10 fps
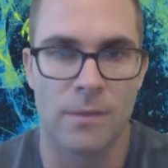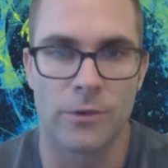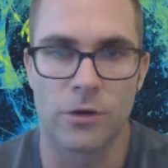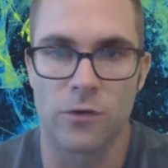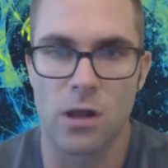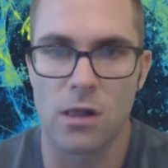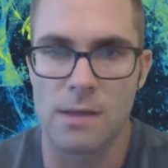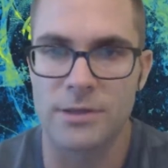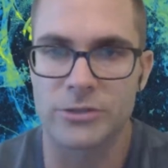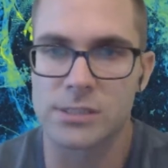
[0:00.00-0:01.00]
But overall,
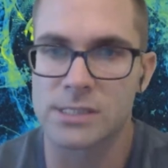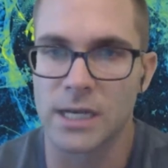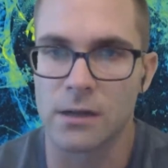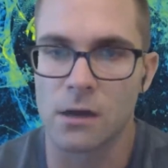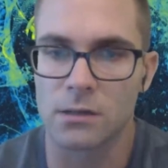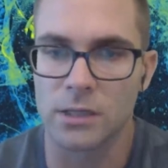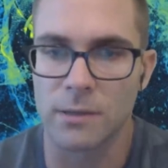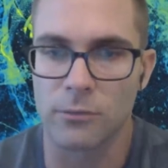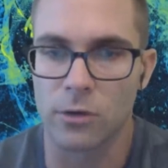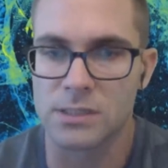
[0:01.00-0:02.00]
I'm interested in Huntley,
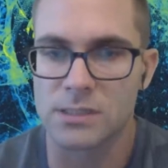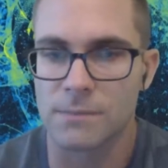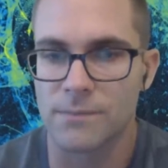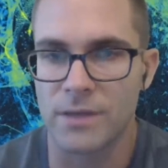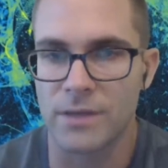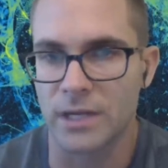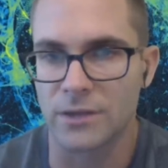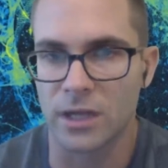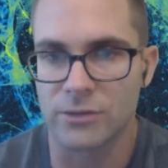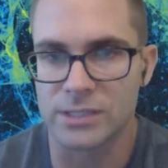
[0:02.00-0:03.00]
Brooks, and then on
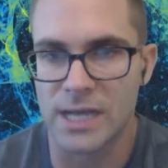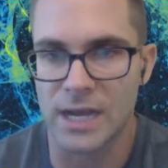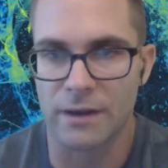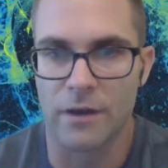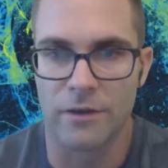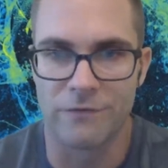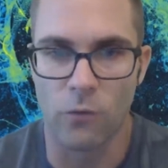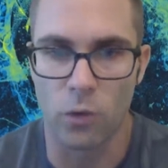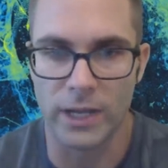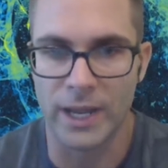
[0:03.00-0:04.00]
the other side,
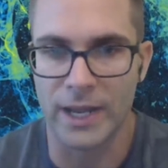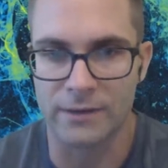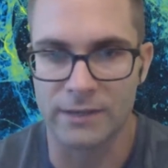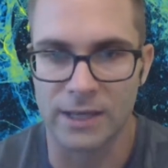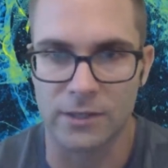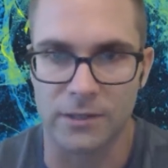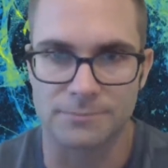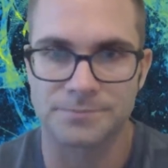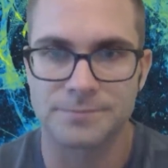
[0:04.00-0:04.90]
Ford and Kelly.